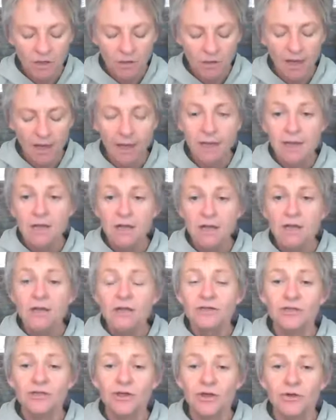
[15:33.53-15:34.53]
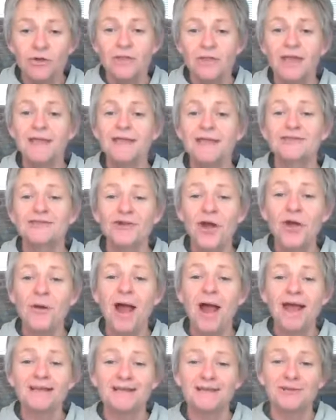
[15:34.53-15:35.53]
Okay, so there is
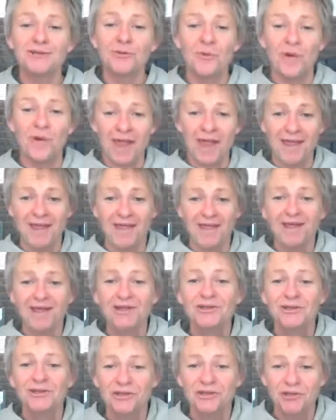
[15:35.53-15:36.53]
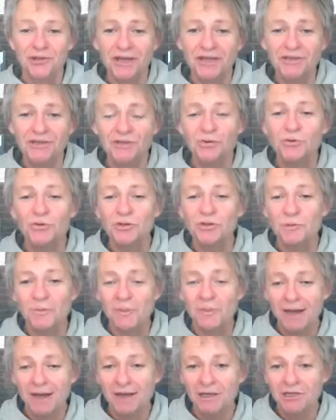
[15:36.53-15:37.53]
no ideal way to treat or to
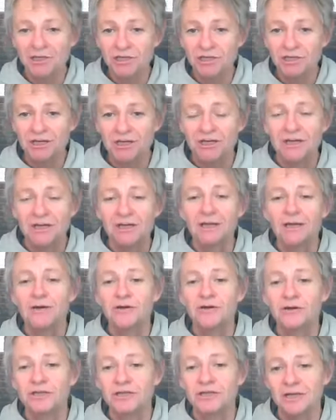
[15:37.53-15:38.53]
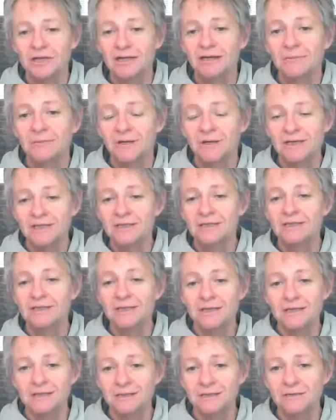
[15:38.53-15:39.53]
manage cruciate ligament
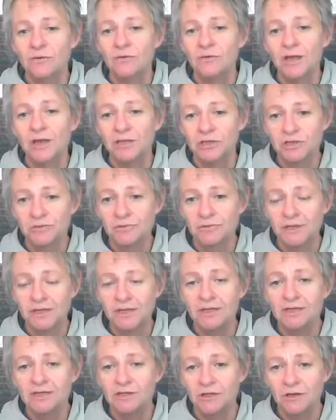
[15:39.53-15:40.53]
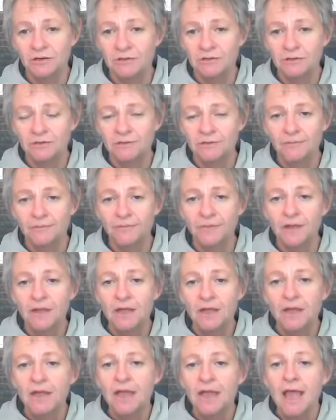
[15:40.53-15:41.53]
disease or injury in dogs.
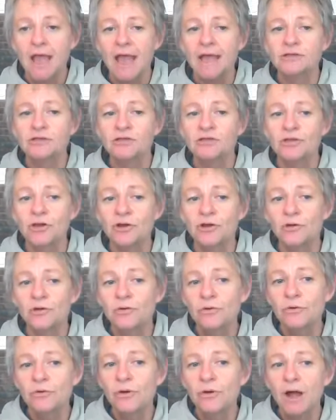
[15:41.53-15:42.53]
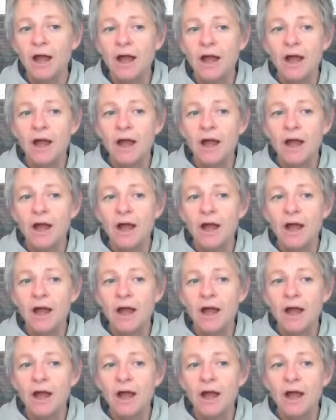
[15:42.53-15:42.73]
And so